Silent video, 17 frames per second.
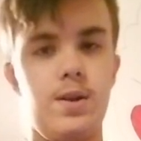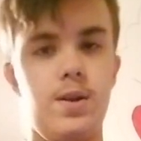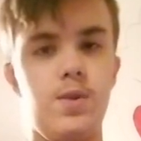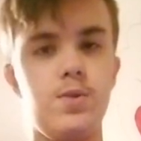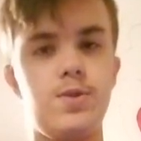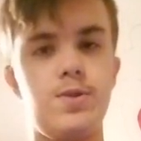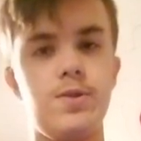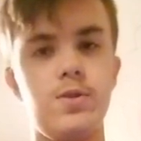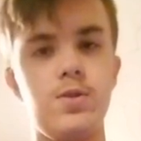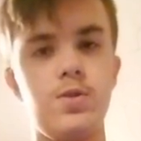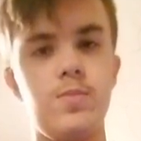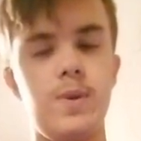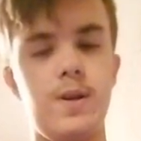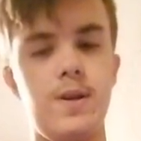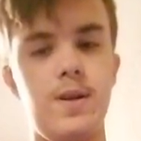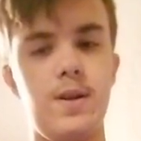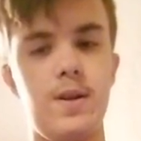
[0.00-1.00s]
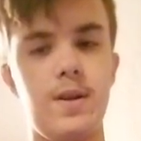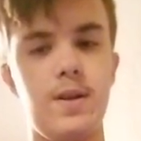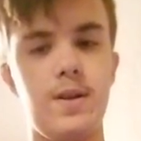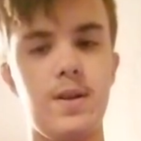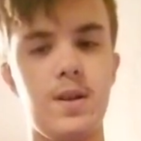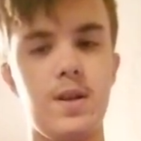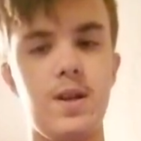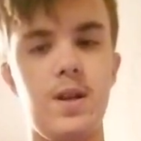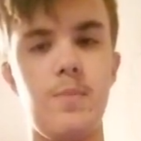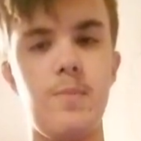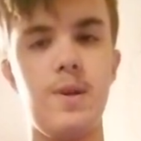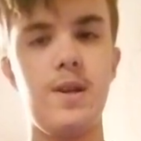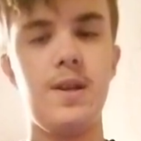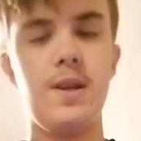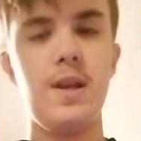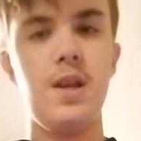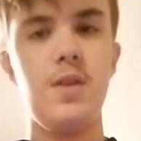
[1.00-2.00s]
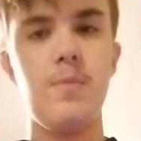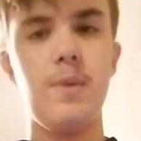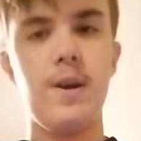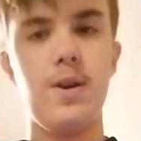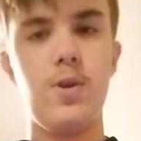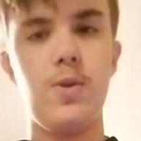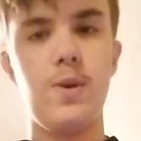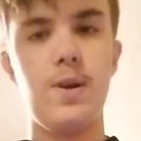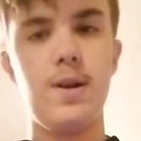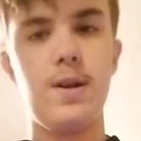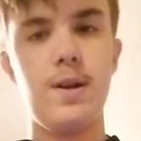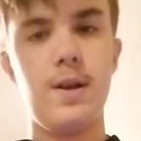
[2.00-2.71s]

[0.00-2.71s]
YouTube gave me an email